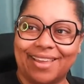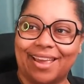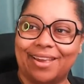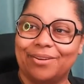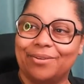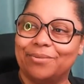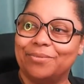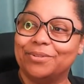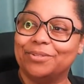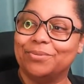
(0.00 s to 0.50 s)

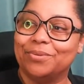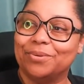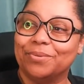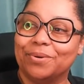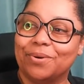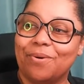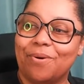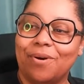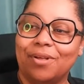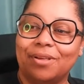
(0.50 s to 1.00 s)
know what you want
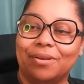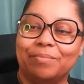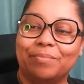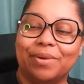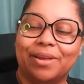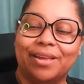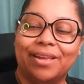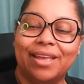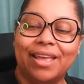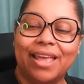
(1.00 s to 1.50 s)
to call it,
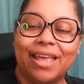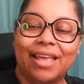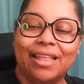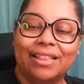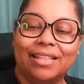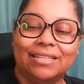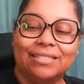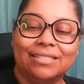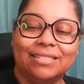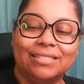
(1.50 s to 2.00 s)
but
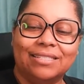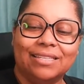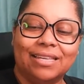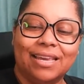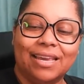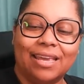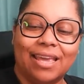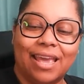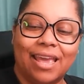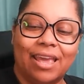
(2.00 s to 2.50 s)
this is
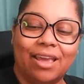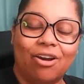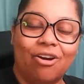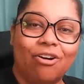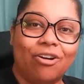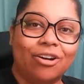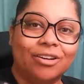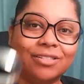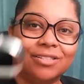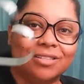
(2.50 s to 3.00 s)
like a
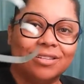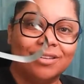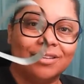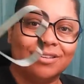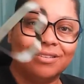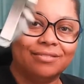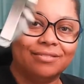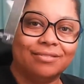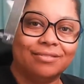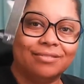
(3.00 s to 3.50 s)
heart
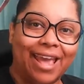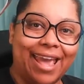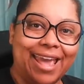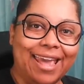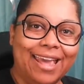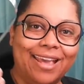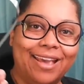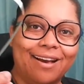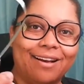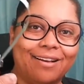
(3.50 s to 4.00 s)

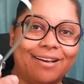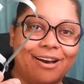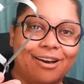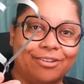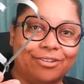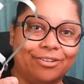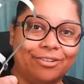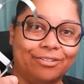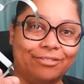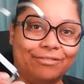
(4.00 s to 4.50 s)
egg
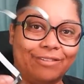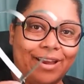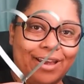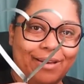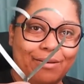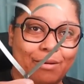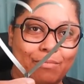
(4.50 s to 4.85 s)
cutter, right?